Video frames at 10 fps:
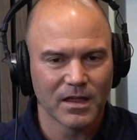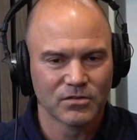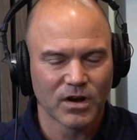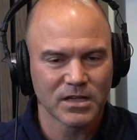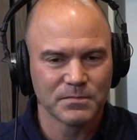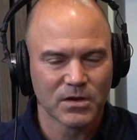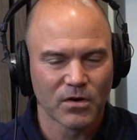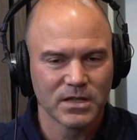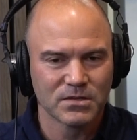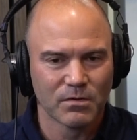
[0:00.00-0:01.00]
drives me
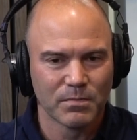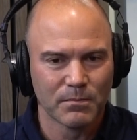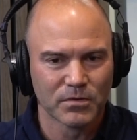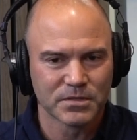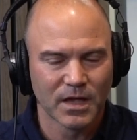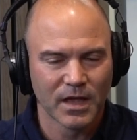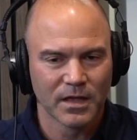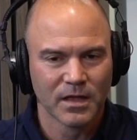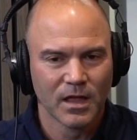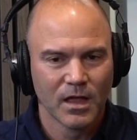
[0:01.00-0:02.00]
crazy when people
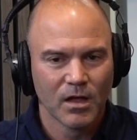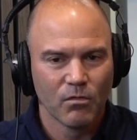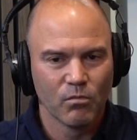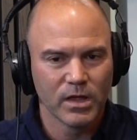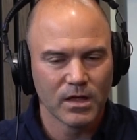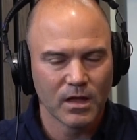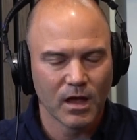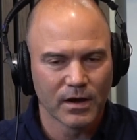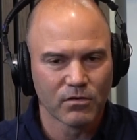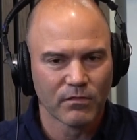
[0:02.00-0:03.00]
say we
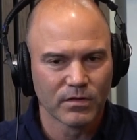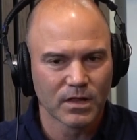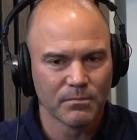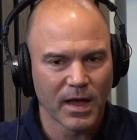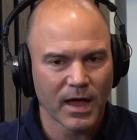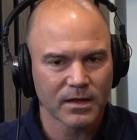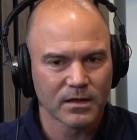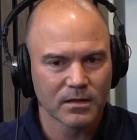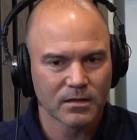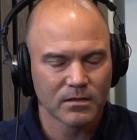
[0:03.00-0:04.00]
unequivocally
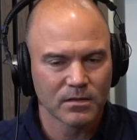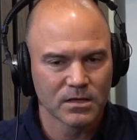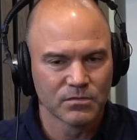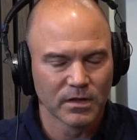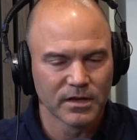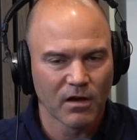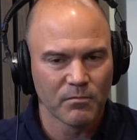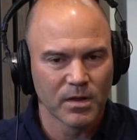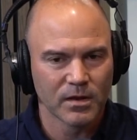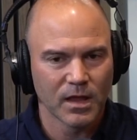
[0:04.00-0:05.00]
back the Israeli
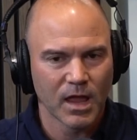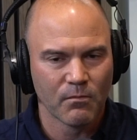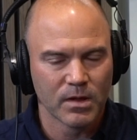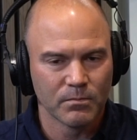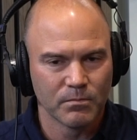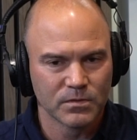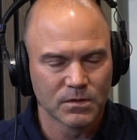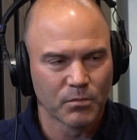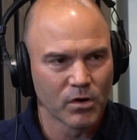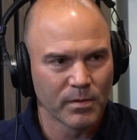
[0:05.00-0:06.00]
government and we
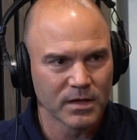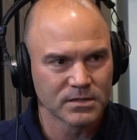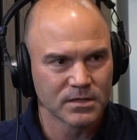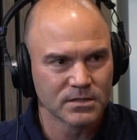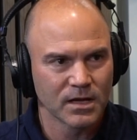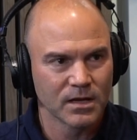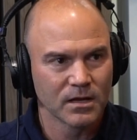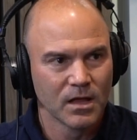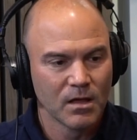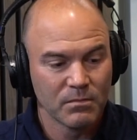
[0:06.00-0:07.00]
support a Palestinian state,
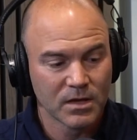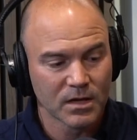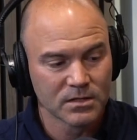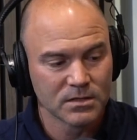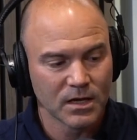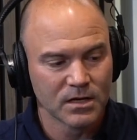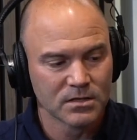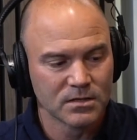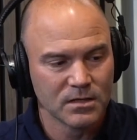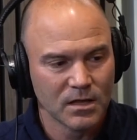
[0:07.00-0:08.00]
because it
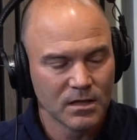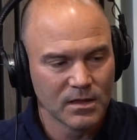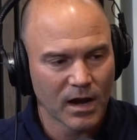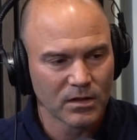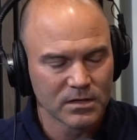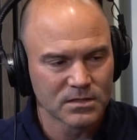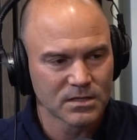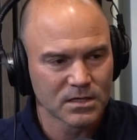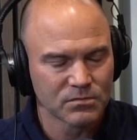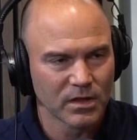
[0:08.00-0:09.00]
is not only does
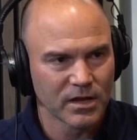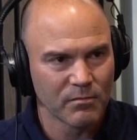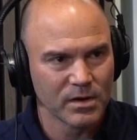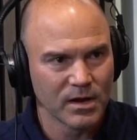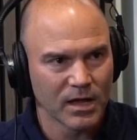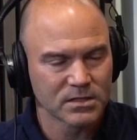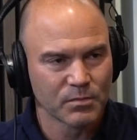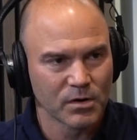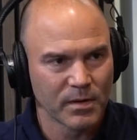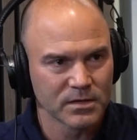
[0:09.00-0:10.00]
this Israeli government not
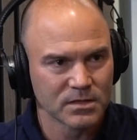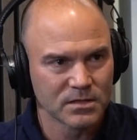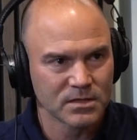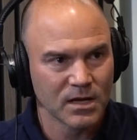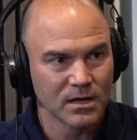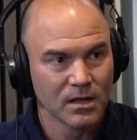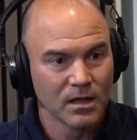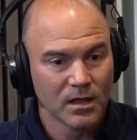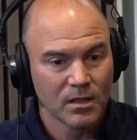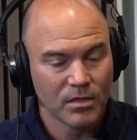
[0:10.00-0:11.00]
support a Palestinian state,
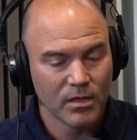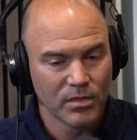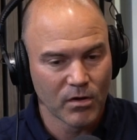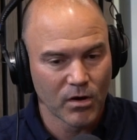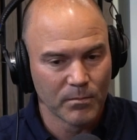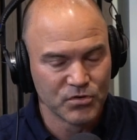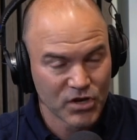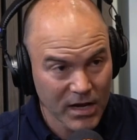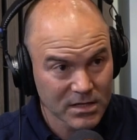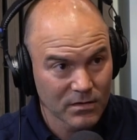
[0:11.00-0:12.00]
their
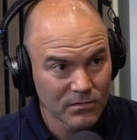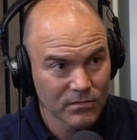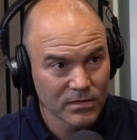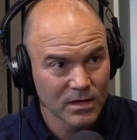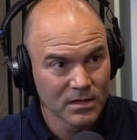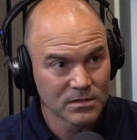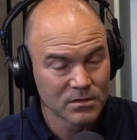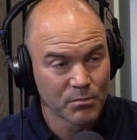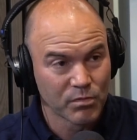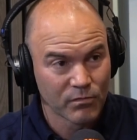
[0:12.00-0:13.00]
objective is
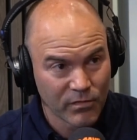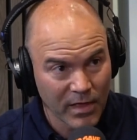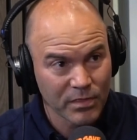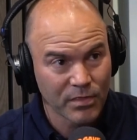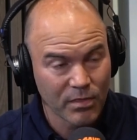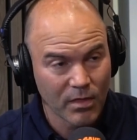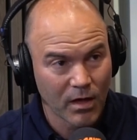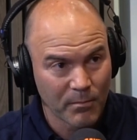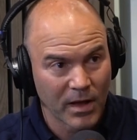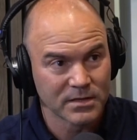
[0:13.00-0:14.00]
to prevent
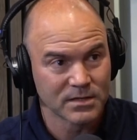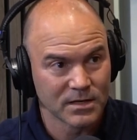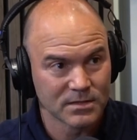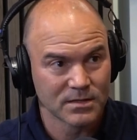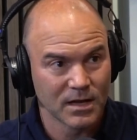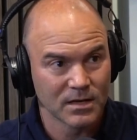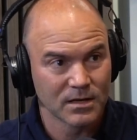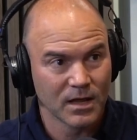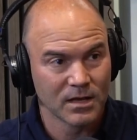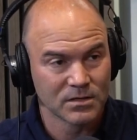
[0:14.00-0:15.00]
a Palestinian state
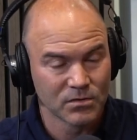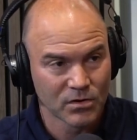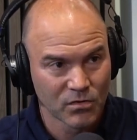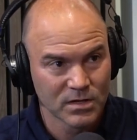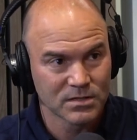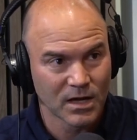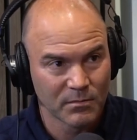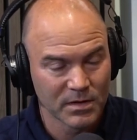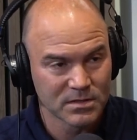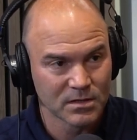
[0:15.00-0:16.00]
and to increase
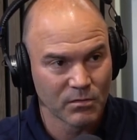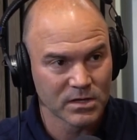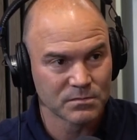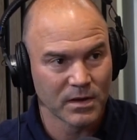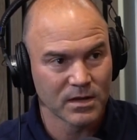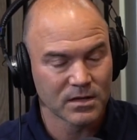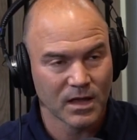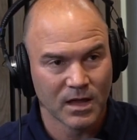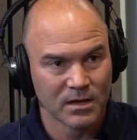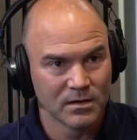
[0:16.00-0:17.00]
settlements in the West Bank
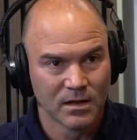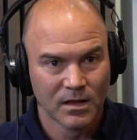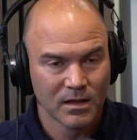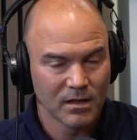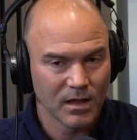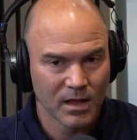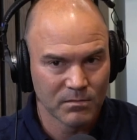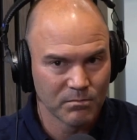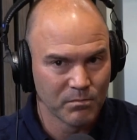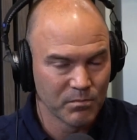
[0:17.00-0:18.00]
and
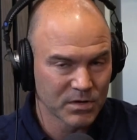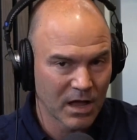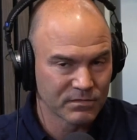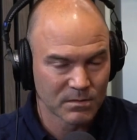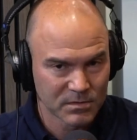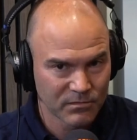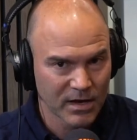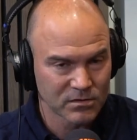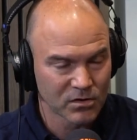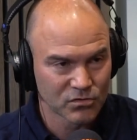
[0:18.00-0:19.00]
to have some de
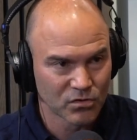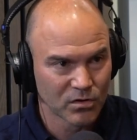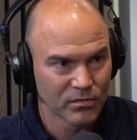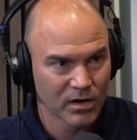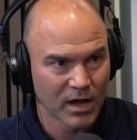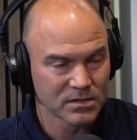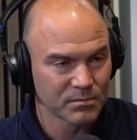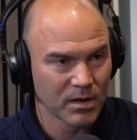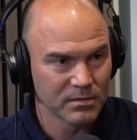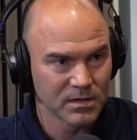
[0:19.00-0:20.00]
facto control over Gaza
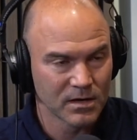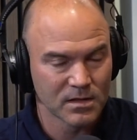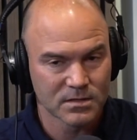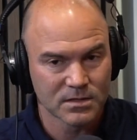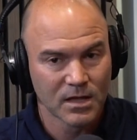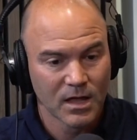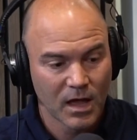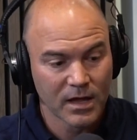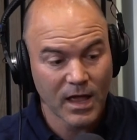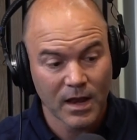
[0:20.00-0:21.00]
probably at the end of this.
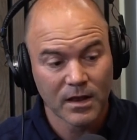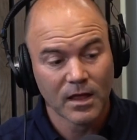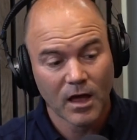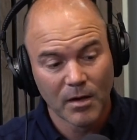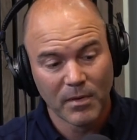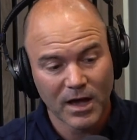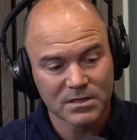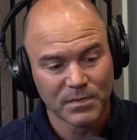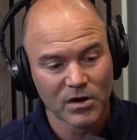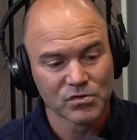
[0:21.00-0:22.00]
Again,
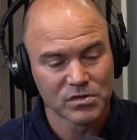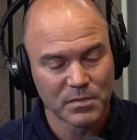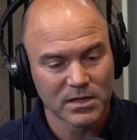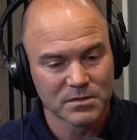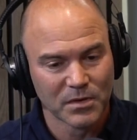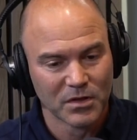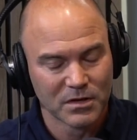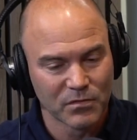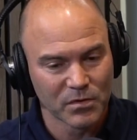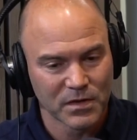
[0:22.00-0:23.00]
Hamas bears responsibility
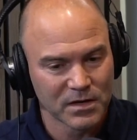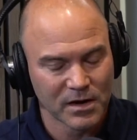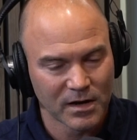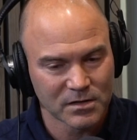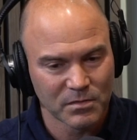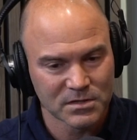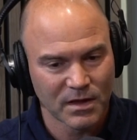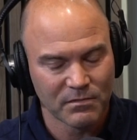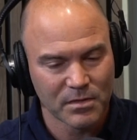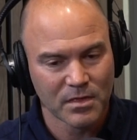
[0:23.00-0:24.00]
for what they did on October
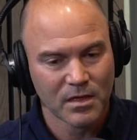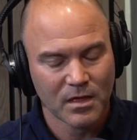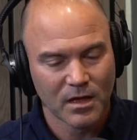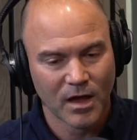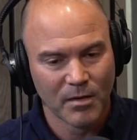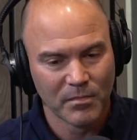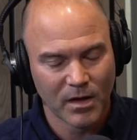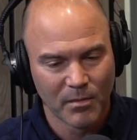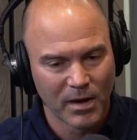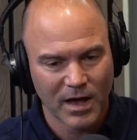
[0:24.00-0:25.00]
7th.
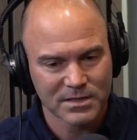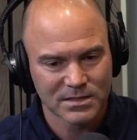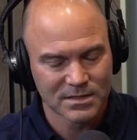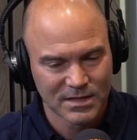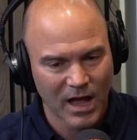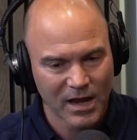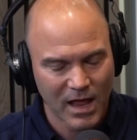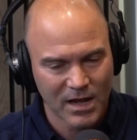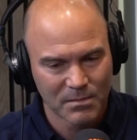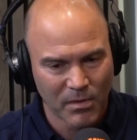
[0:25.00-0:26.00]
Hamas is not
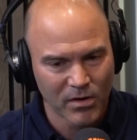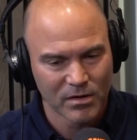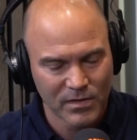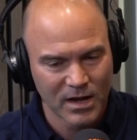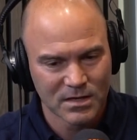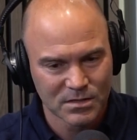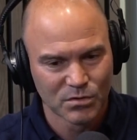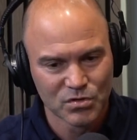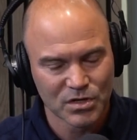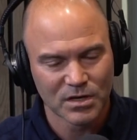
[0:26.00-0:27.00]
any part of any
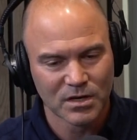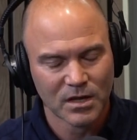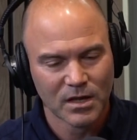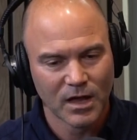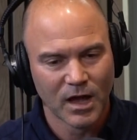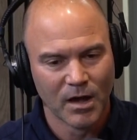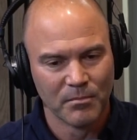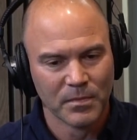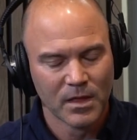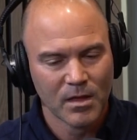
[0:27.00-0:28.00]
solution.
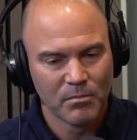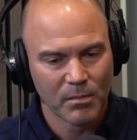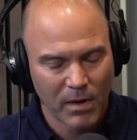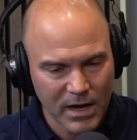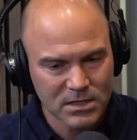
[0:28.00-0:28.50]
But my